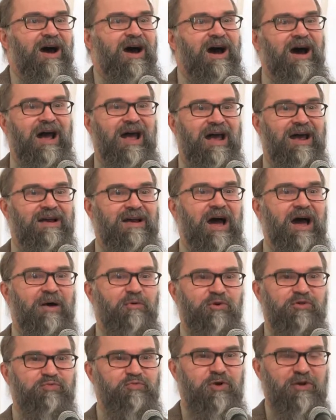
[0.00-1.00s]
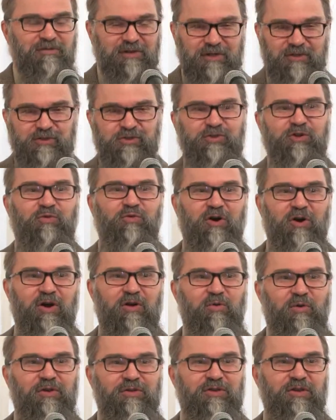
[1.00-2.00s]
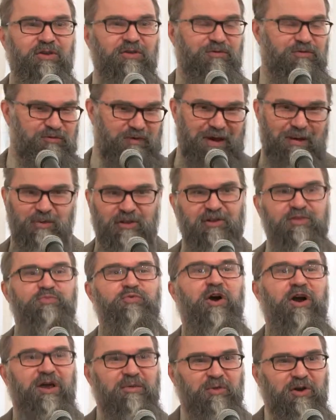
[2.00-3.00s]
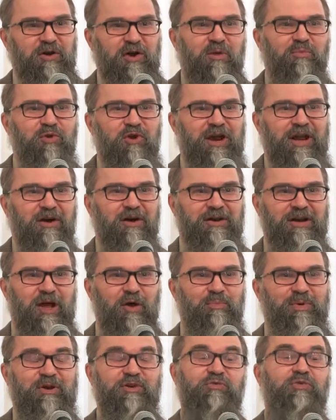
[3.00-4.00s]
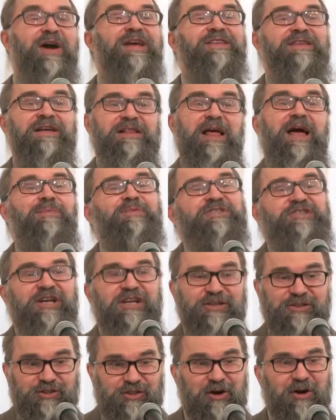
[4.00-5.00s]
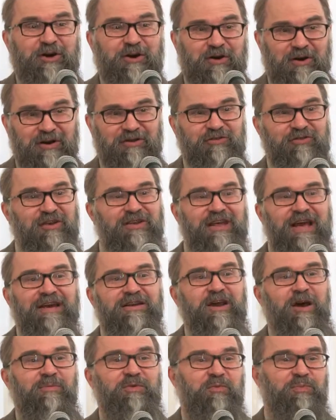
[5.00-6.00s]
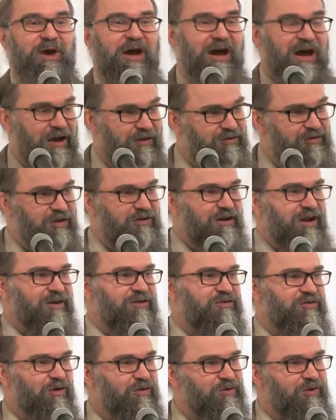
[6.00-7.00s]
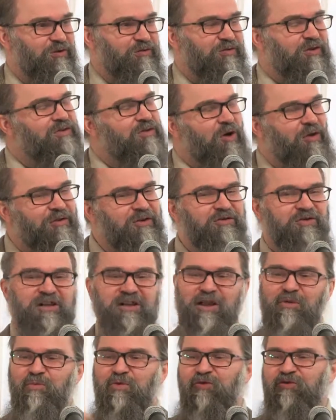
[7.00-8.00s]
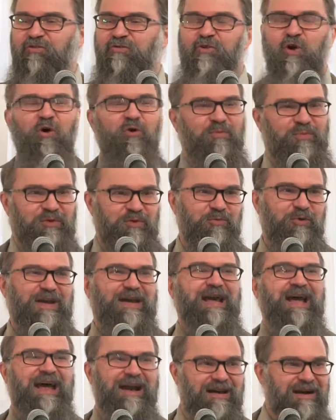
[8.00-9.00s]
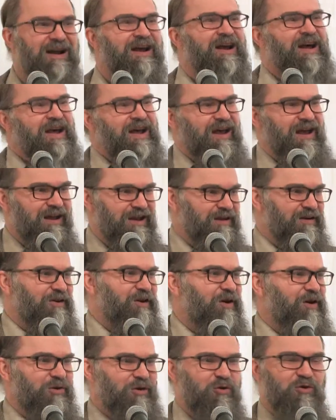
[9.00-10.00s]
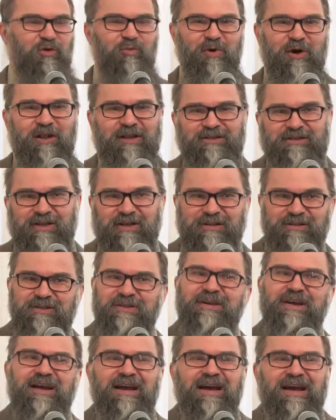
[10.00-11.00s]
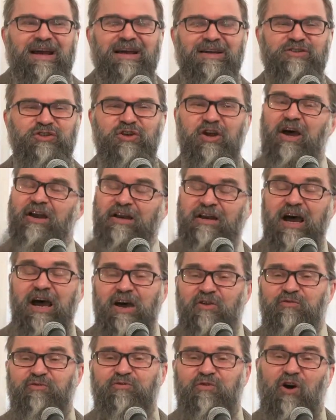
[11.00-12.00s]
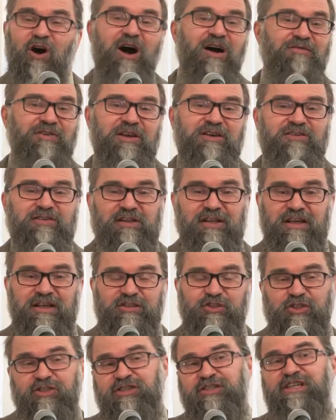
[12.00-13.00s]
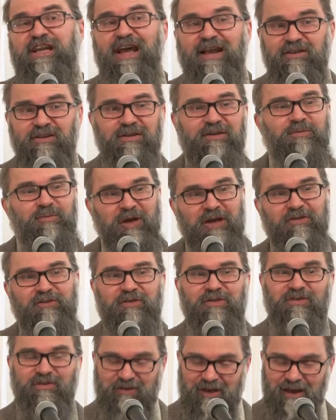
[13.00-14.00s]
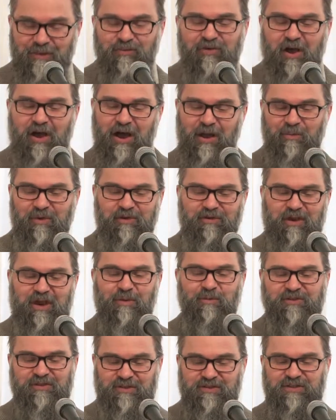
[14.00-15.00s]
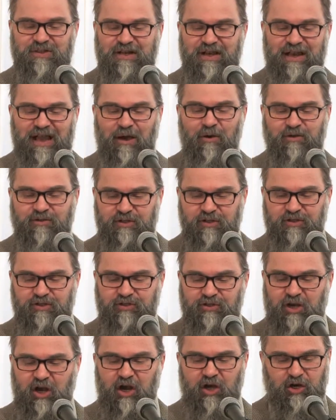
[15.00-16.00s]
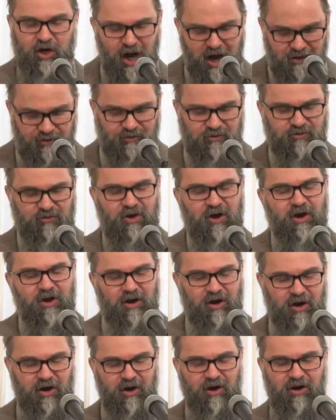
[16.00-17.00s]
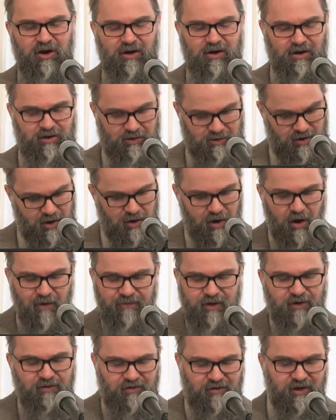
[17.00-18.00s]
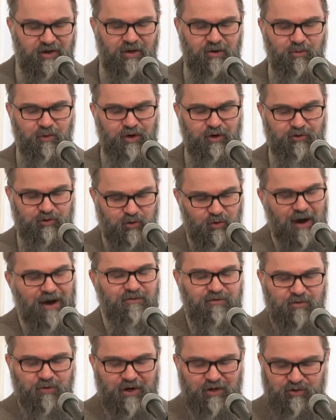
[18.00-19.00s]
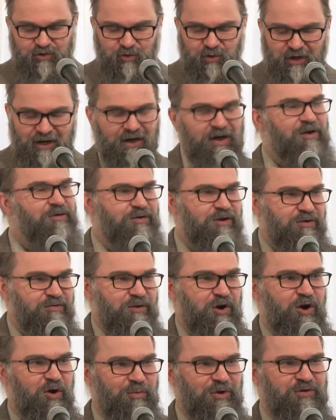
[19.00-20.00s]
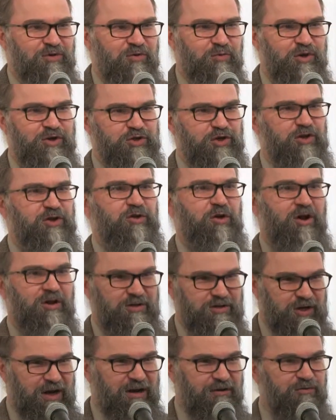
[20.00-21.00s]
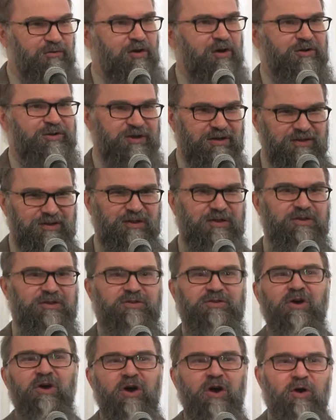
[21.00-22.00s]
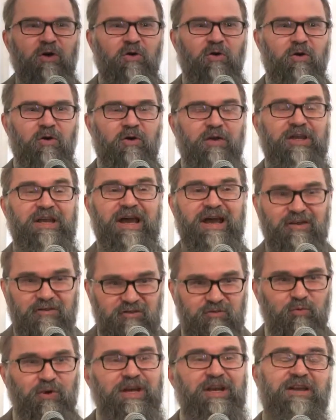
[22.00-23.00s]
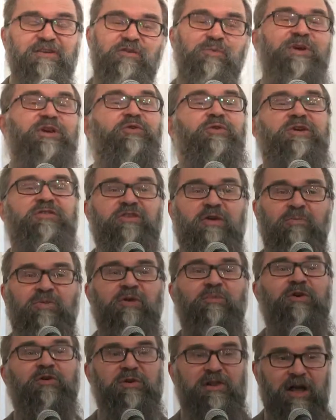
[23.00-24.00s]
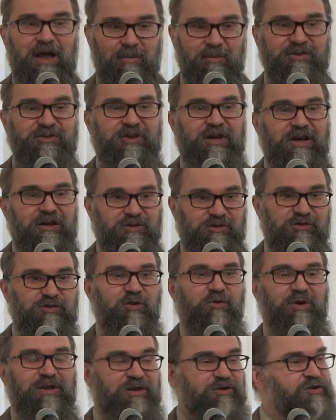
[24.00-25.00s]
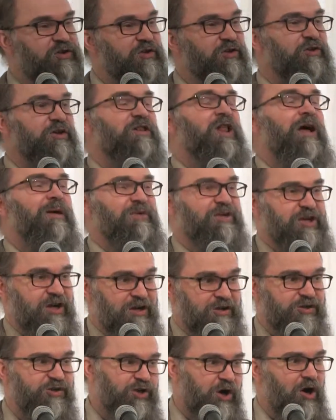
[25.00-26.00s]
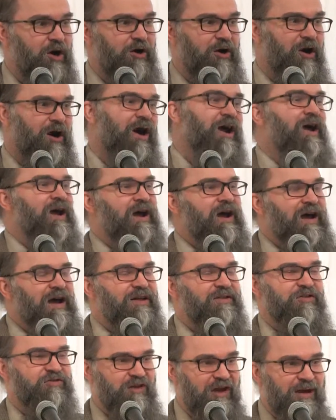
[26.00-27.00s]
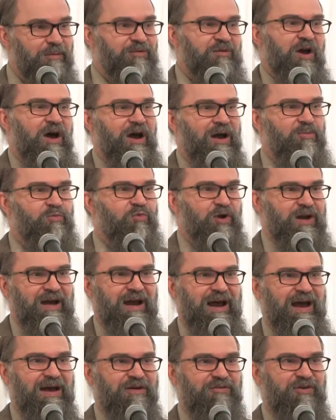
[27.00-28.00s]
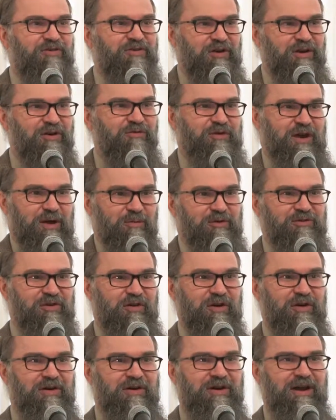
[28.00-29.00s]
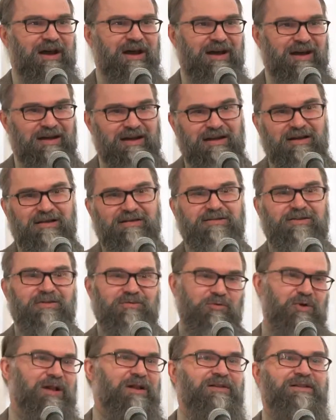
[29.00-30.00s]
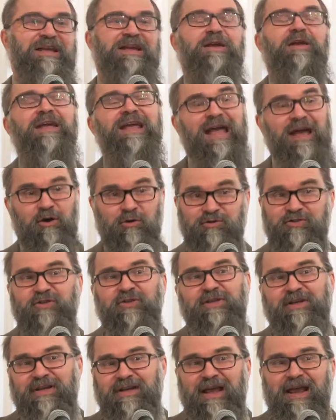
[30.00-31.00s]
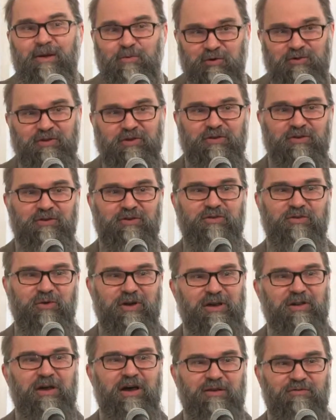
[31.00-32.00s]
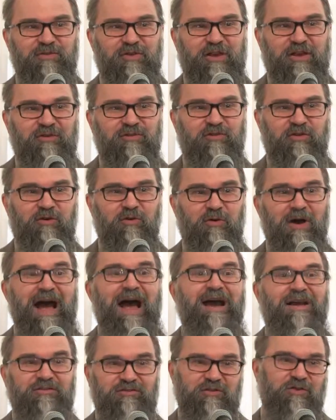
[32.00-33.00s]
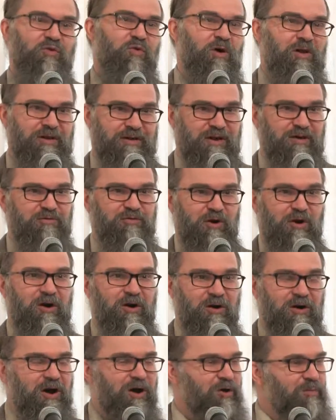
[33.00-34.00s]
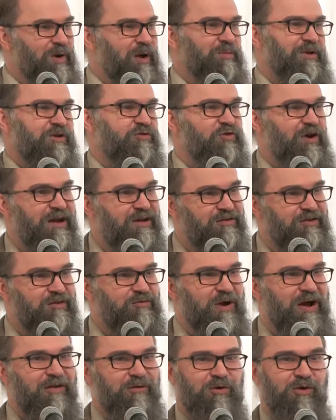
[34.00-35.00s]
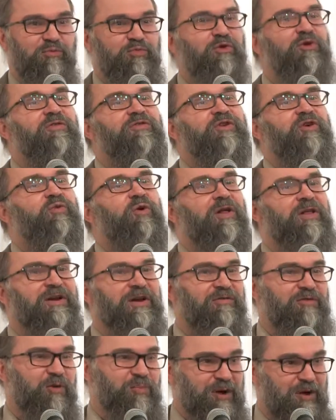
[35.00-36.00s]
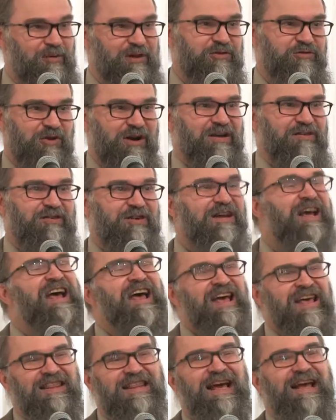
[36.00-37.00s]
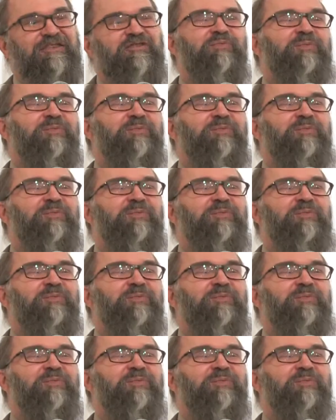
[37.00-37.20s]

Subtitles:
And I was privileged to work with the fabulous Brian Montgomery on helping to write the climate change charter and see that come to pass. And so there's all these glimmers of hope that we get in our local politics. It's not enough, obviously, just yet, because at the same time as Hamilton City Council is saying, yes, obviously we do have the right to a healthy environment and we should acknowledge that for our citizens. Or yes, we need to be doing something about climate change, so we'll institute a climate change charter. At the same time, we have the City of Hamilton, the council in Hamilton doing a lot of things to axe the quality of our public transit, rather improve the quality of our public transit. That's